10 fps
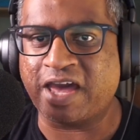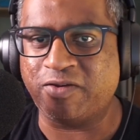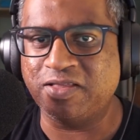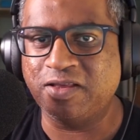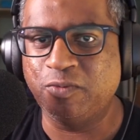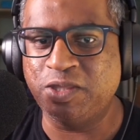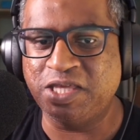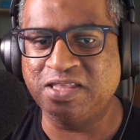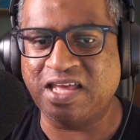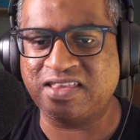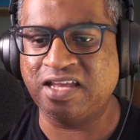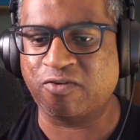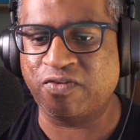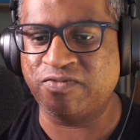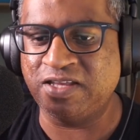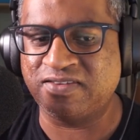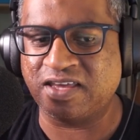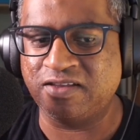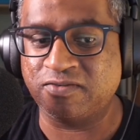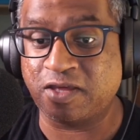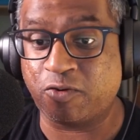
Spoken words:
out within like 10 or 15 seconds.